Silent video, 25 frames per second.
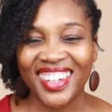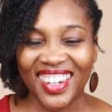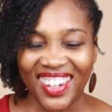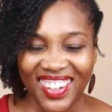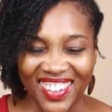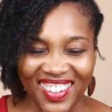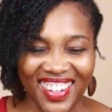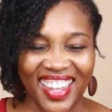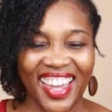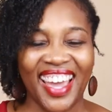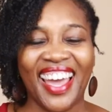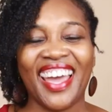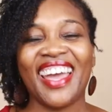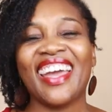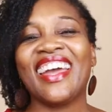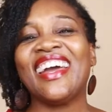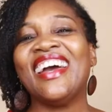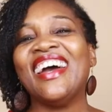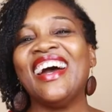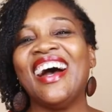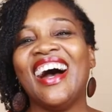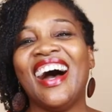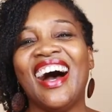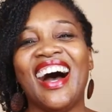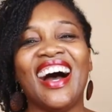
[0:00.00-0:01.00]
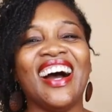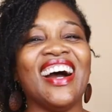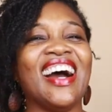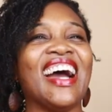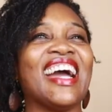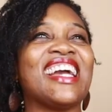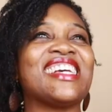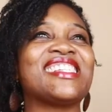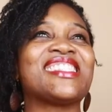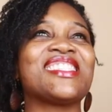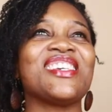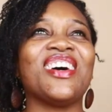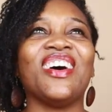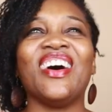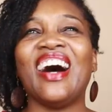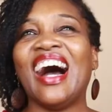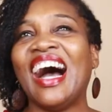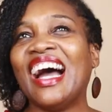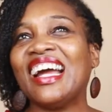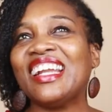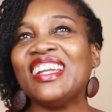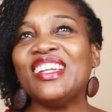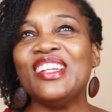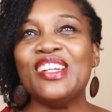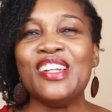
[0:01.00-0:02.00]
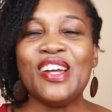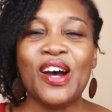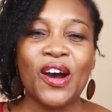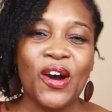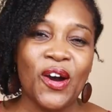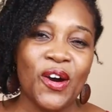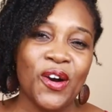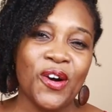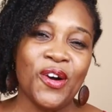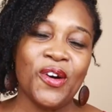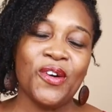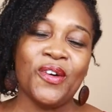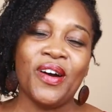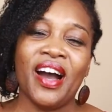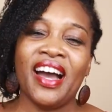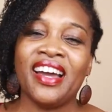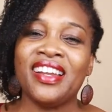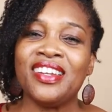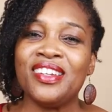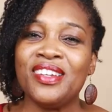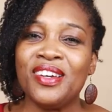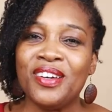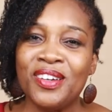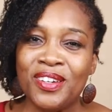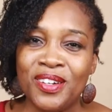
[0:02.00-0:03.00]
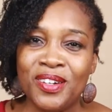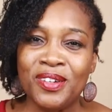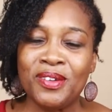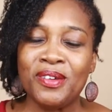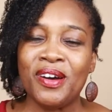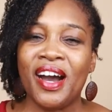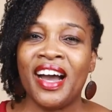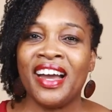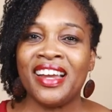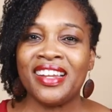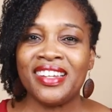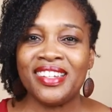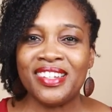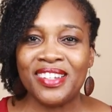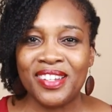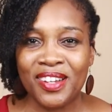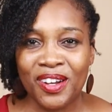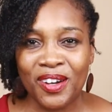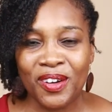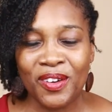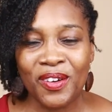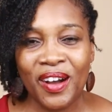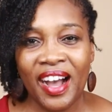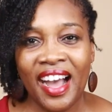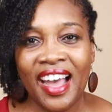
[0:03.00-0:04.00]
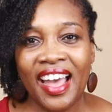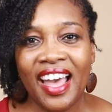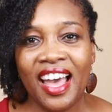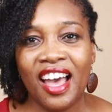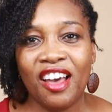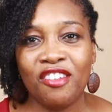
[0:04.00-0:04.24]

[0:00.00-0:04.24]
Okay. All right. So I know, I know, I know I